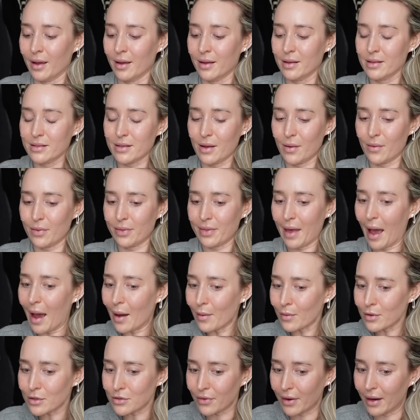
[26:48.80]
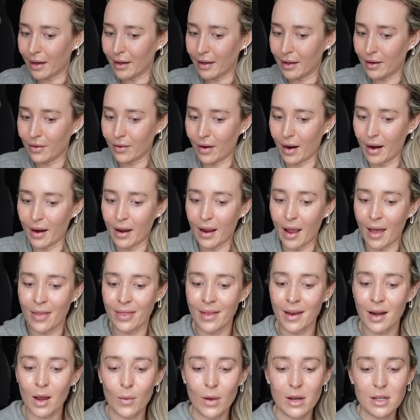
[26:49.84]
So that was really great. And
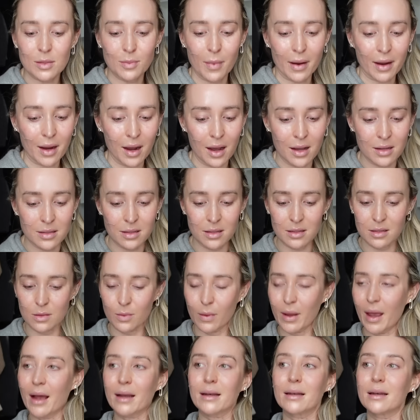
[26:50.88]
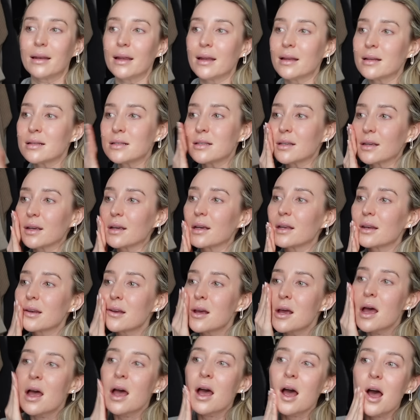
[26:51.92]
then I went to my cousin's, we had an Indian,
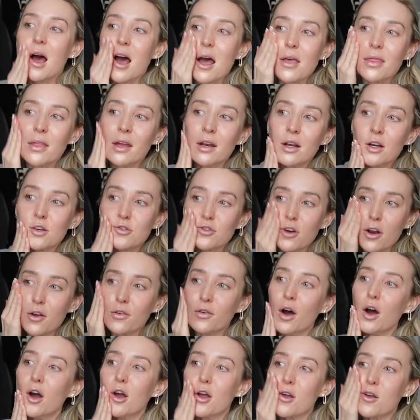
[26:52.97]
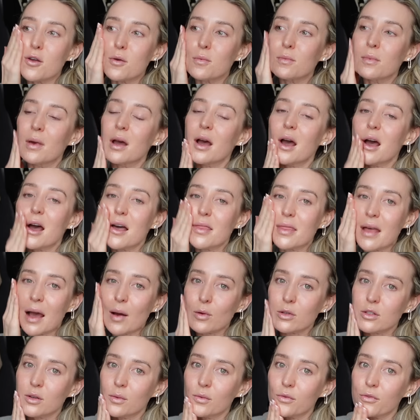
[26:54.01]
and then I drove home, and that
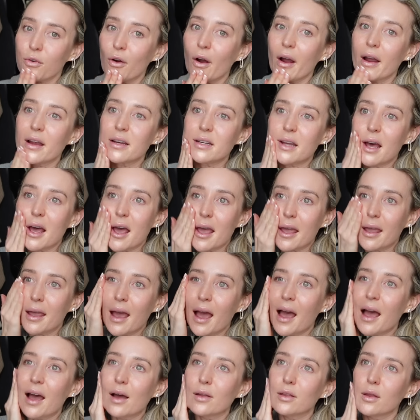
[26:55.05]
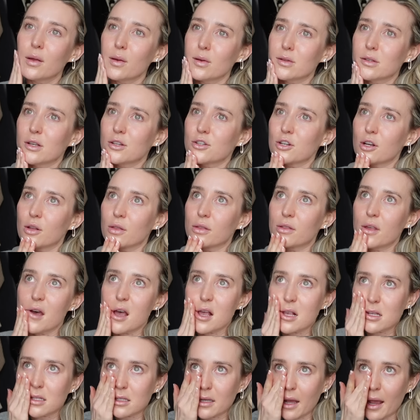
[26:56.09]
was on Friday. No, it was actually on
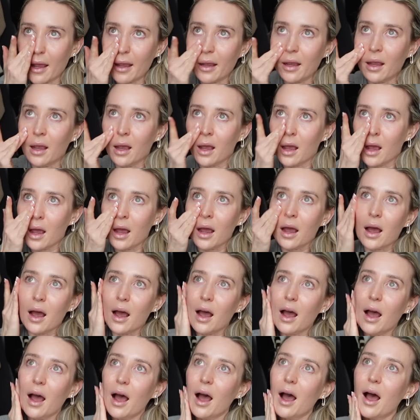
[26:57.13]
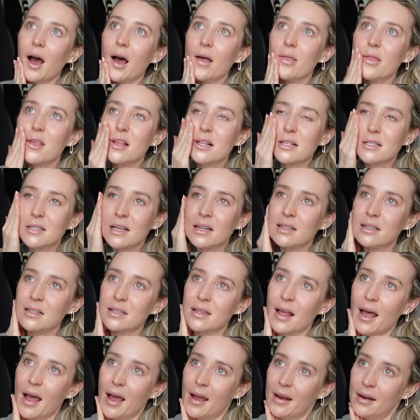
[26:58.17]
Thursday. And then since
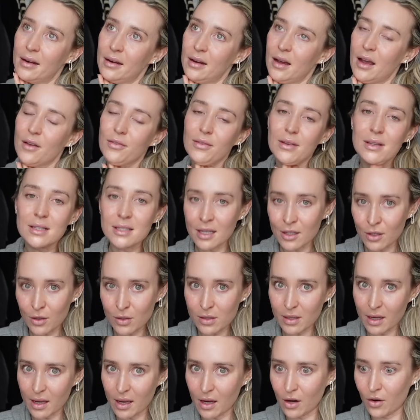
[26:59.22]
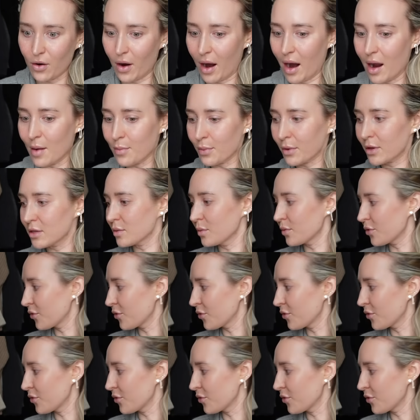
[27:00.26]
then, I've continued to eat crap because on